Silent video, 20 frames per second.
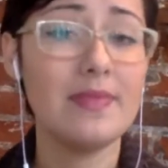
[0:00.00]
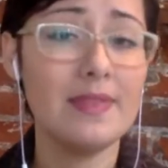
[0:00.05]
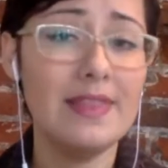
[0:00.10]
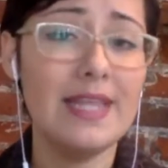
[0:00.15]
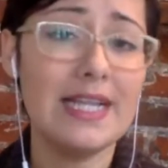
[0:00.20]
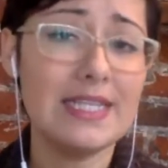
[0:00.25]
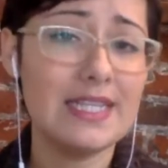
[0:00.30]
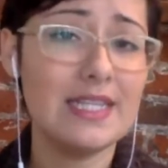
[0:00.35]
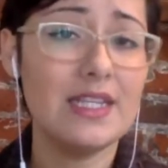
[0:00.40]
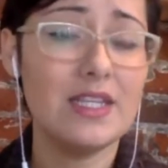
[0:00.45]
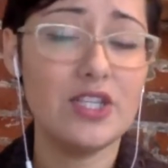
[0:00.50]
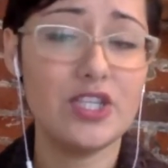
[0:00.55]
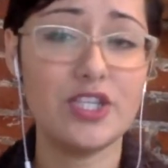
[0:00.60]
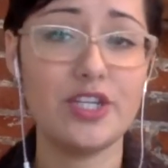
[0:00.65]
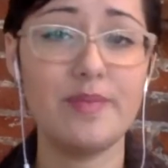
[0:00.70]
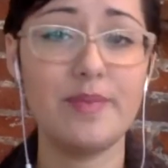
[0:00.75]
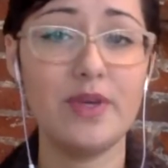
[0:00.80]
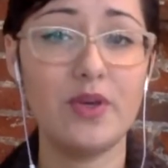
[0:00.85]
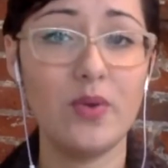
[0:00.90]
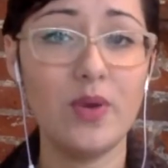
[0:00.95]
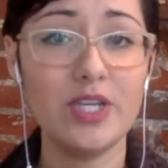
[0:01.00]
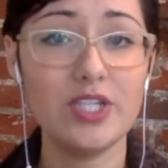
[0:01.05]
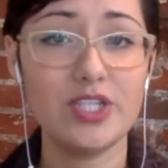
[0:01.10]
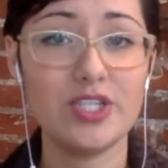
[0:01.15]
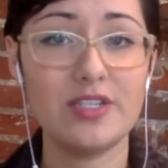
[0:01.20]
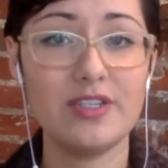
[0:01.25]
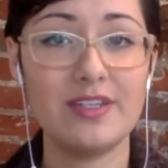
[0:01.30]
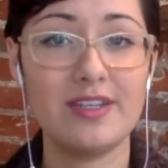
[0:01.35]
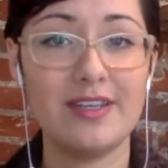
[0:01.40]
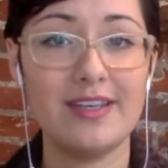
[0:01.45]
That's a legitimate
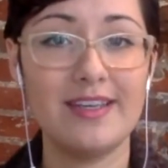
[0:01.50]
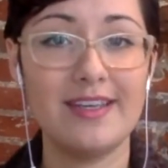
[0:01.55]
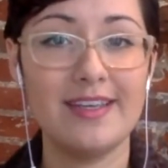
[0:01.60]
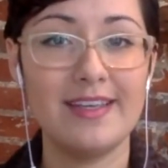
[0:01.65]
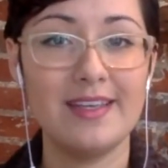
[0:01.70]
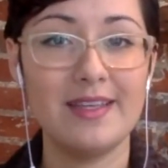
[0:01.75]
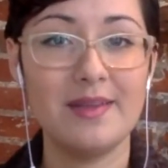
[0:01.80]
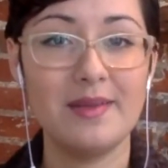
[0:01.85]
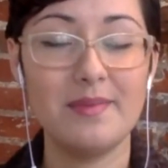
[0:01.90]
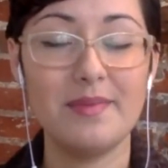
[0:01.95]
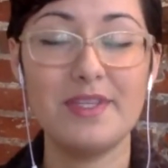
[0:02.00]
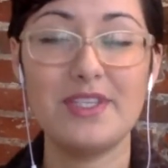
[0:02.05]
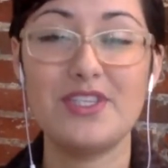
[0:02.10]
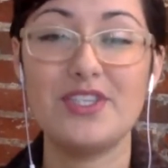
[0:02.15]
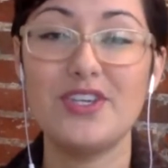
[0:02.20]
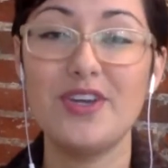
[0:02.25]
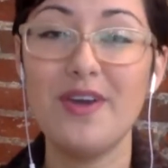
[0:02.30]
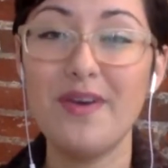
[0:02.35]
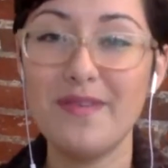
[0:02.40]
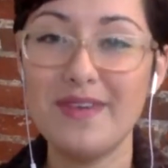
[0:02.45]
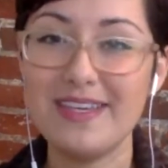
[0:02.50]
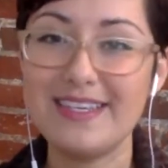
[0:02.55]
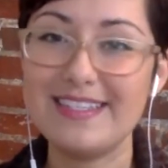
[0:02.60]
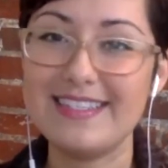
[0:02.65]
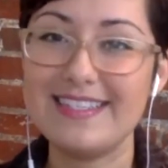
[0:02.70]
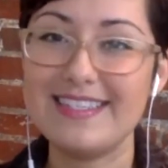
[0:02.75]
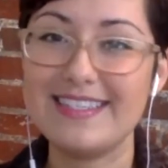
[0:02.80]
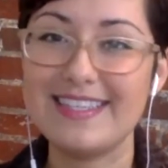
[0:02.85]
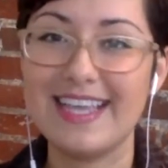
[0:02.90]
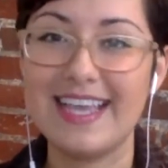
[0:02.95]
question. But
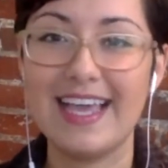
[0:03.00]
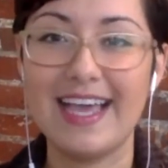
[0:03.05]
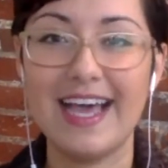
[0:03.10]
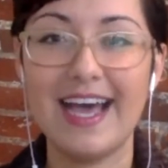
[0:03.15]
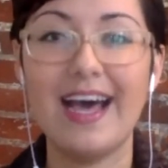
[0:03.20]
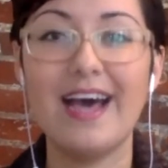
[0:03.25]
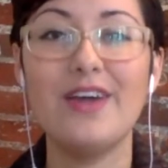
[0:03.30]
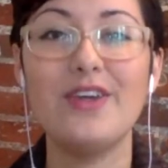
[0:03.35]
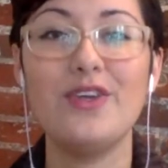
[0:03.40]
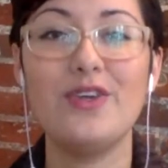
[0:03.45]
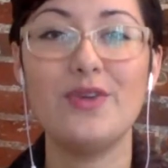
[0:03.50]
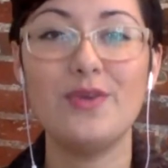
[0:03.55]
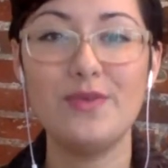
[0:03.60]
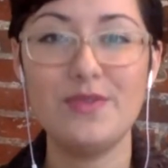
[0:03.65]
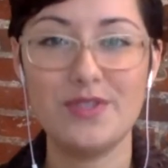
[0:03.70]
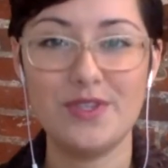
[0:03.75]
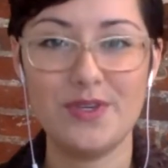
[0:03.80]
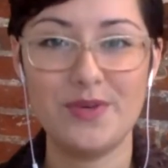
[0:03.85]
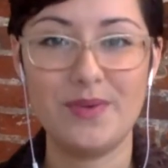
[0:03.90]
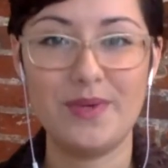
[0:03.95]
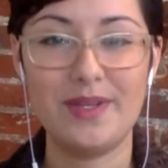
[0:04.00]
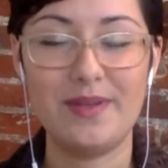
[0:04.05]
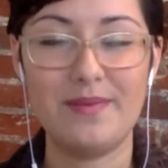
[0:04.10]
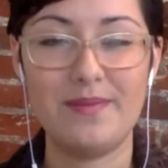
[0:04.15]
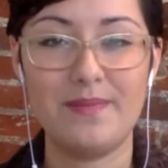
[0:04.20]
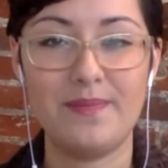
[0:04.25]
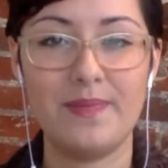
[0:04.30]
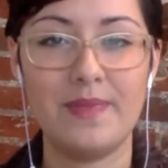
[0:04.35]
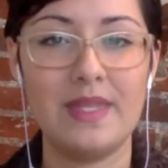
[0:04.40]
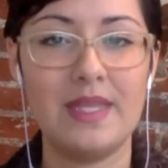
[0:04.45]
Joey's, how you doing?
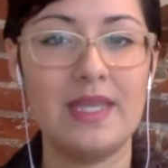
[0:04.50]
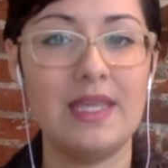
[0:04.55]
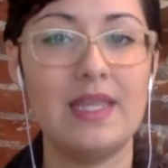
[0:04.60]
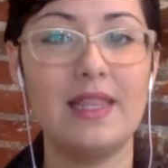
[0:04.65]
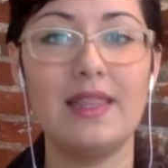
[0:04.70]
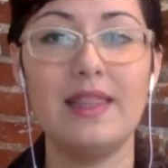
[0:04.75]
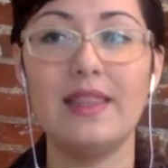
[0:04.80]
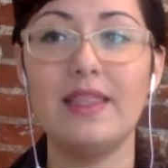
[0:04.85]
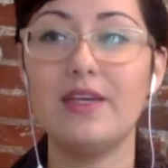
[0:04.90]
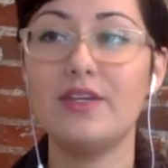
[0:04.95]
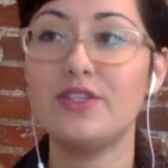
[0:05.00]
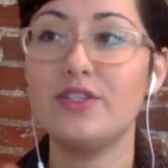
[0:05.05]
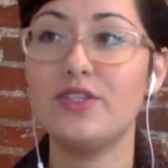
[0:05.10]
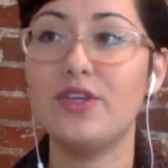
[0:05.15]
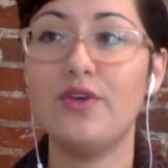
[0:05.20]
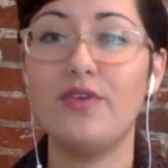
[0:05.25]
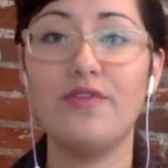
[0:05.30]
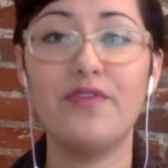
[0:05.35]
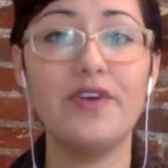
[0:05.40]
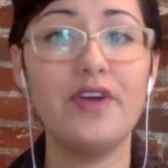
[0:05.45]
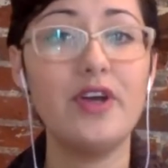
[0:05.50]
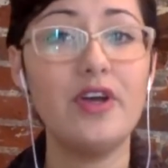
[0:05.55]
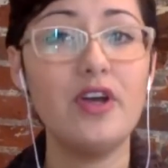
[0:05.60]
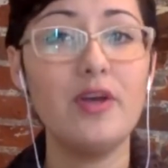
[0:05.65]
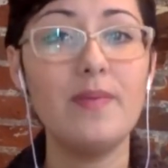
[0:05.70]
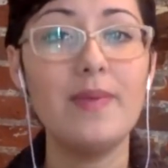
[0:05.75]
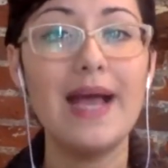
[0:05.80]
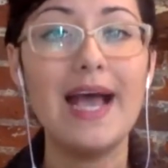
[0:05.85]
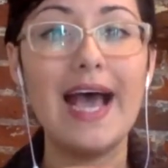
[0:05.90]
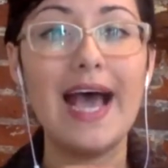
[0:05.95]
There's no
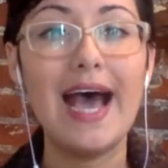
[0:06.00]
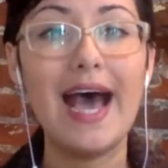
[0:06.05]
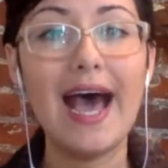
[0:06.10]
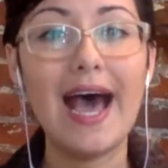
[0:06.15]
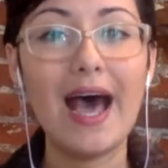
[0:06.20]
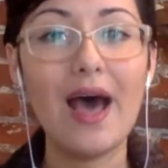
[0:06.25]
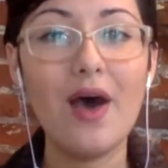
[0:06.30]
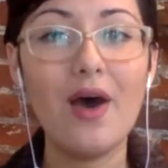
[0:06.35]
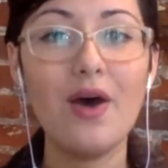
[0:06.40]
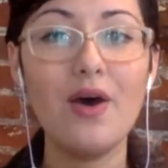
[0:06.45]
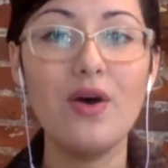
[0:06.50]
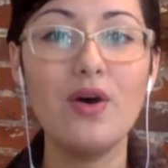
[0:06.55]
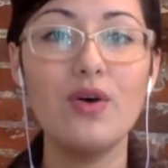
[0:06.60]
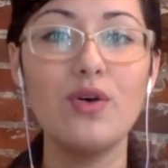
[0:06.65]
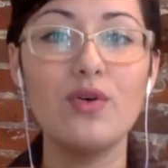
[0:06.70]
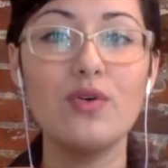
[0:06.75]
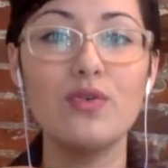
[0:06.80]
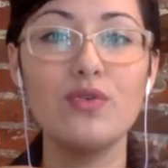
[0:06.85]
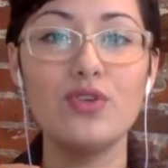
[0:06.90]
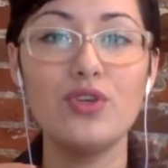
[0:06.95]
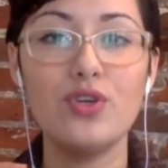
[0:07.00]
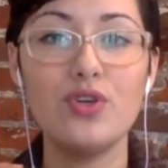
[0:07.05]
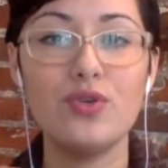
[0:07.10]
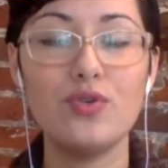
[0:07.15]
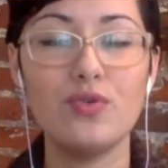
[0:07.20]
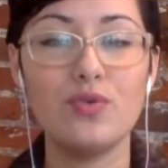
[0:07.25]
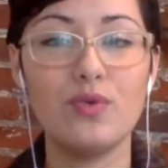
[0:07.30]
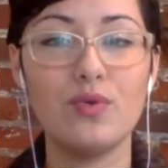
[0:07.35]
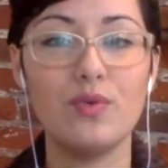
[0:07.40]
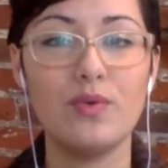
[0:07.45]
verb, how
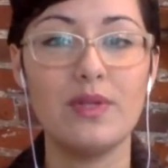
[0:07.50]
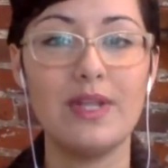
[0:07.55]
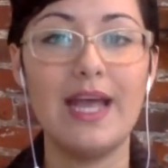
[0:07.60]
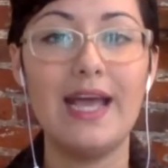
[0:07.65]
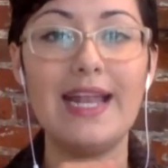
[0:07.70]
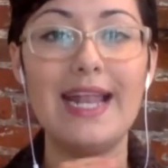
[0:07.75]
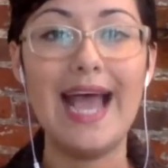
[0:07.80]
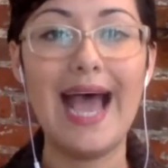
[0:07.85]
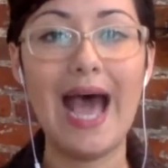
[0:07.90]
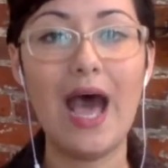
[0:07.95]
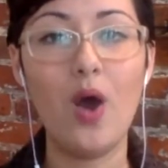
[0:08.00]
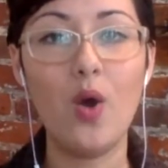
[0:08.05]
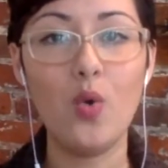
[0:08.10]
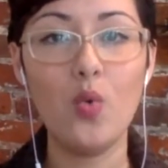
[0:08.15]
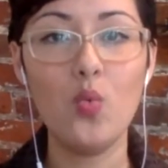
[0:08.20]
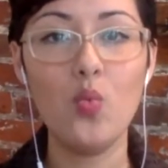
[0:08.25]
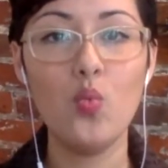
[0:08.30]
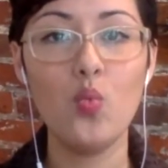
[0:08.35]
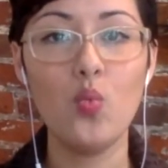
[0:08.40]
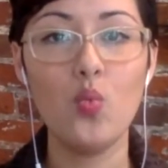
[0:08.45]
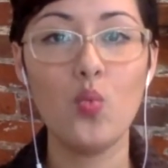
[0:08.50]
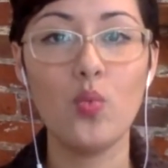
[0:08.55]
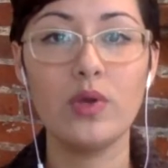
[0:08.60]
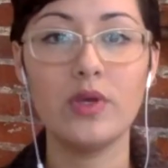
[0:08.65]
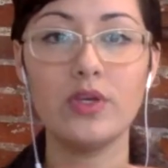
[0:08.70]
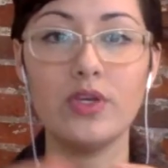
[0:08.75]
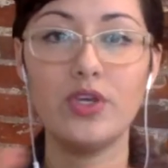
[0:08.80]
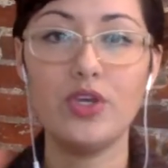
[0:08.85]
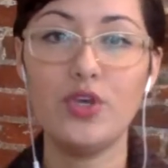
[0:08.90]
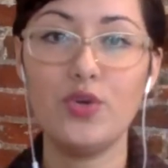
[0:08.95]
you, not how
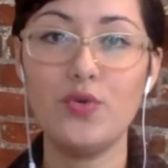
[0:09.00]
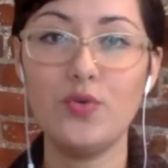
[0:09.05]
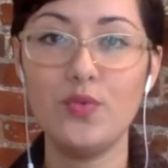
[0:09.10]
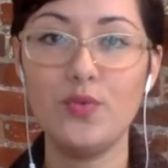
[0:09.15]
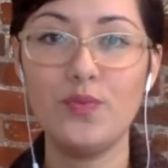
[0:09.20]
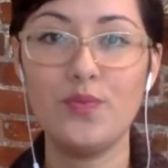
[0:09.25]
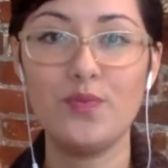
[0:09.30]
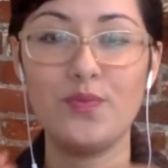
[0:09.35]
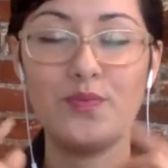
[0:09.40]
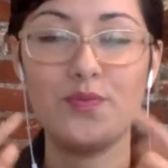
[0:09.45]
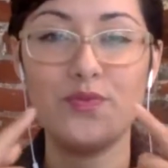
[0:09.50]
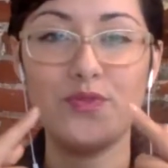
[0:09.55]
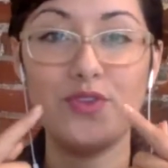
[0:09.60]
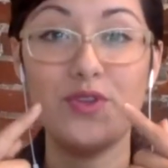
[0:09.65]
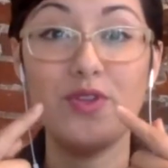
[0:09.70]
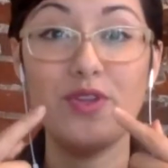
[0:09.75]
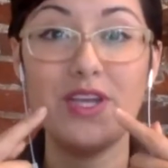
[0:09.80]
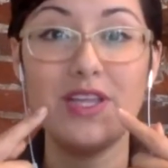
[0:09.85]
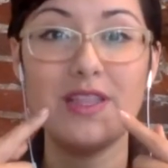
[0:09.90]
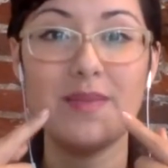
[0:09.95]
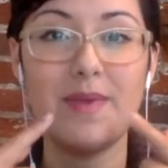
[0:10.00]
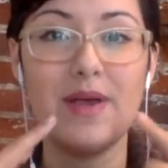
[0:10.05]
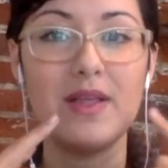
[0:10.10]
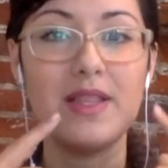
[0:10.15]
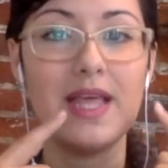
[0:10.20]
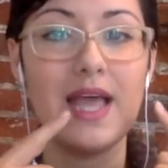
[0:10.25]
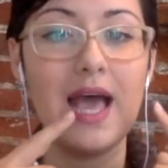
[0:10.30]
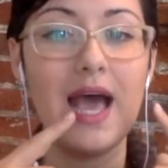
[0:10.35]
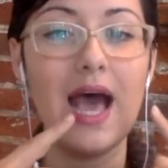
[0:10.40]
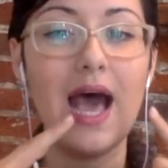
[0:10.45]
you. So look at the mouth.
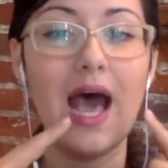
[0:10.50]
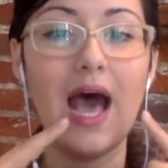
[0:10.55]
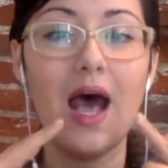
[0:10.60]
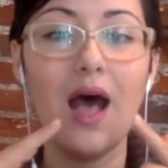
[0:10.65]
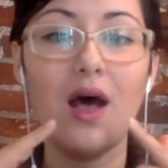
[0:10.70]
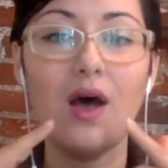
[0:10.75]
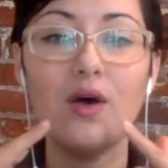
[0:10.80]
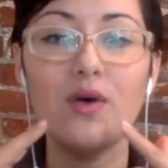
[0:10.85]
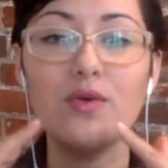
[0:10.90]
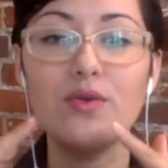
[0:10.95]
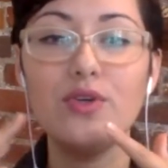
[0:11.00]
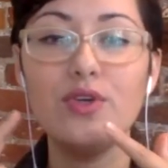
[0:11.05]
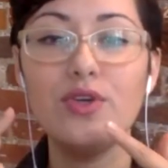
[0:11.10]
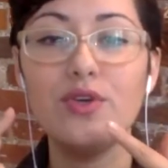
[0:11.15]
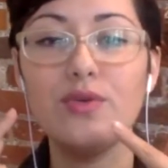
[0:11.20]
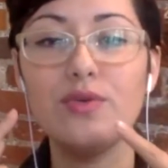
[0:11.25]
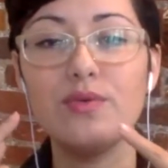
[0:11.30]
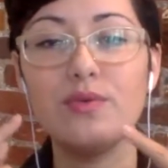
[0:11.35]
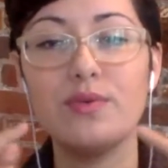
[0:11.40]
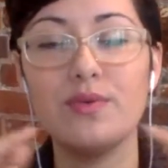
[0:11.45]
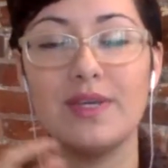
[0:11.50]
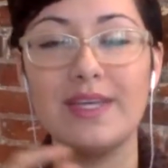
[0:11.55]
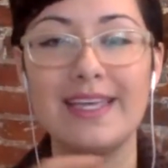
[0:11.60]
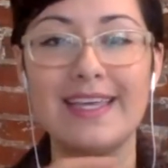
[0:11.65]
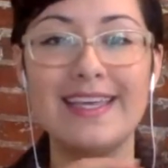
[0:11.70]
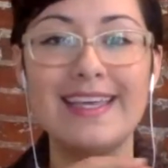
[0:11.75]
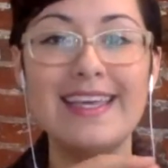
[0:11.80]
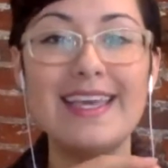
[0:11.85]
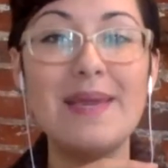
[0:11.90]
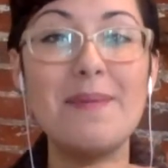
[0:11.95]
How you.
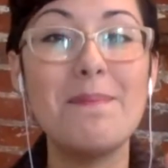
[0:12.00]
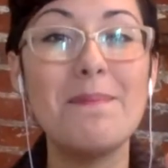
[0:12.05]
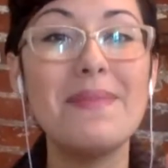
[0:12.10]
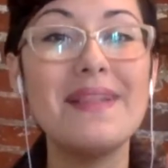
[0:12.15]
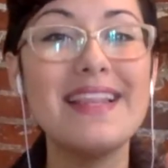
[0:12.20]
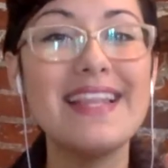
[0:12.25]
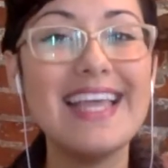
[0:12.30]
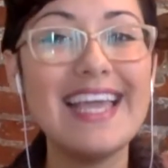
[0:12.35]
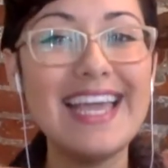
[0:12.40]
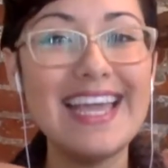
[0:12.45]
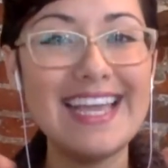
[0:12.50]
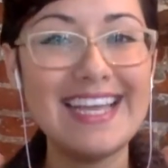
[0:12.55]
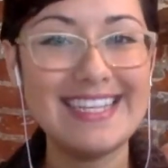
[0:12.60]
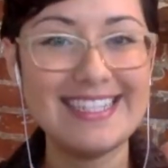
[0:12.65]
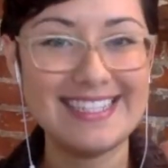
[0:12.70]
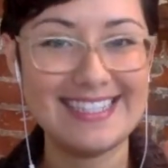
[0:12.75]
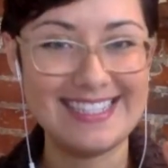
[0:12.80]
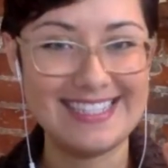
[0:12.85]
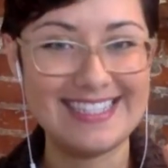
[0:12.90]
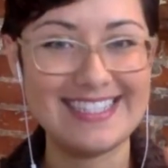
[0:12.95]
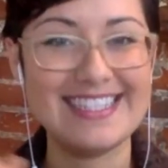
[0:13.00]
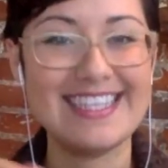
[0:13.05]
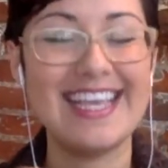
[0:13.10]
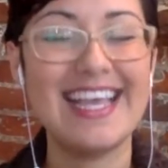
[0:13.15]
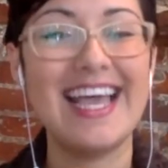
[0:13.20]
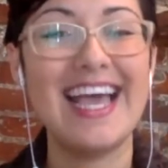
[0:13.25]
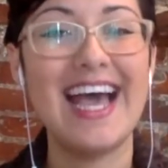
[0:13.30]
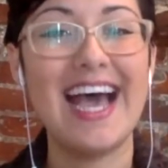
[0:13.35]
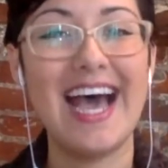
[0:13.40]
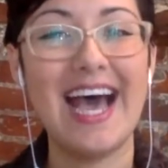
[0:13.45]
It blends.
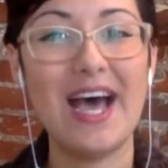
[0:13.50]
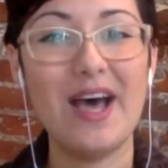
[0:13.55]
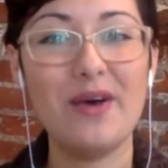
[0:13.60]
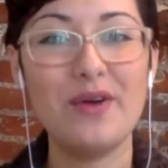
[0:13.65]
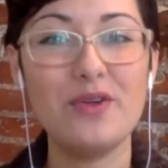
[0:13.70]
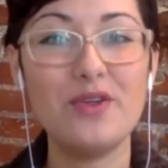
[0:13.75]
How